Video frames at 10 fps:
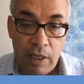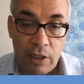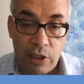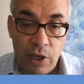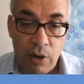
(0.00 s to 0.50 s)

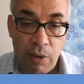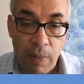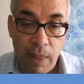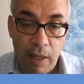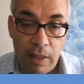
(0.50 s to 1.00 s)
So
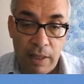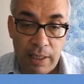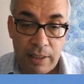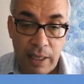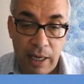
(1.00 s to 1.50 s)

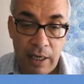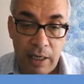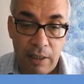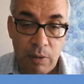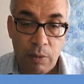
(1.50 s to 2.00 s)
this in,
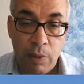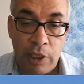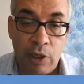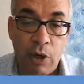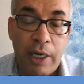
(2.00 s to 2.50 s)
we
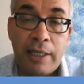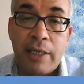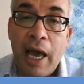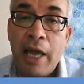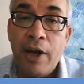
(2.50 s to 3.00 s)
call it
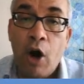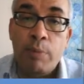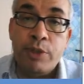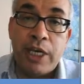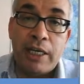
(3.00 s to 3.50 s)
an
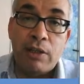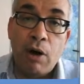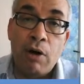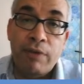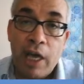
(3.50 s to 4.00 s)
object
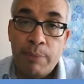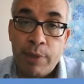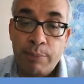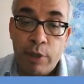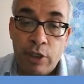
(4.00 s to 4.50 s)
of a
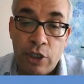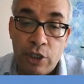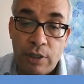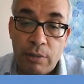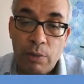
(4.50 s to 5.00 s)

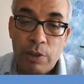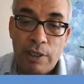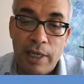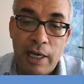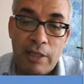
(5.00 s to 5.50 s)
preposition, which is
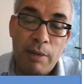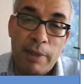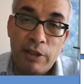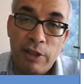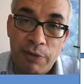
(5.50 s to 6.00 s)
a little
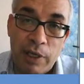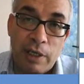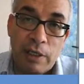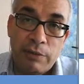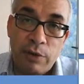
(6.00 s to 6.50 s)
bit
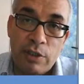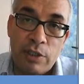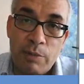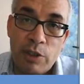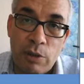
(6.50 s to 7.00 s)
difficult for
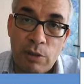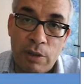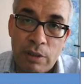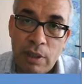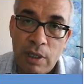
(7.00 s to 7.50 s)
some
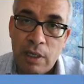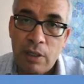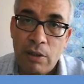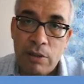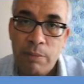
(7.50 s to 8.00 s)
students
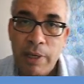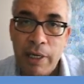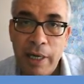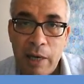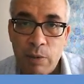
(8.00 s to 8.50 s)
because in many
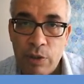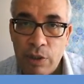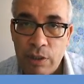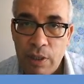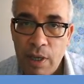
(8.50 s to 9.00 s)

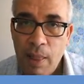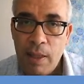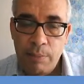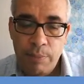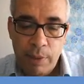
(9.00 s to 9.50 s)
languages,
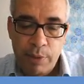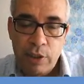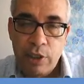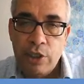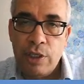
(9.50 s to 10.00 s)

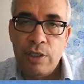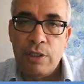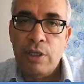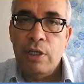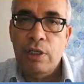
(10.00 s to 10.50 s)
prepositions
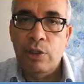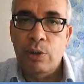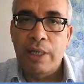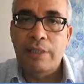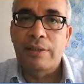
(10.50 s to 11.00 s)
do
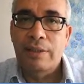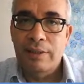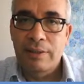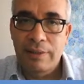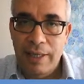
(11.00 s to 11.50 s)
not
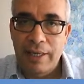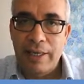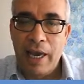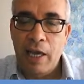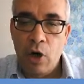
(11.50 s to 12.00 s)
take
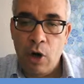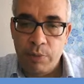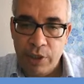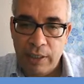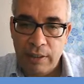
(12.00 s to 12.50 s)
an
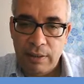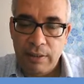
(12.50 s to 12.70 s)
object.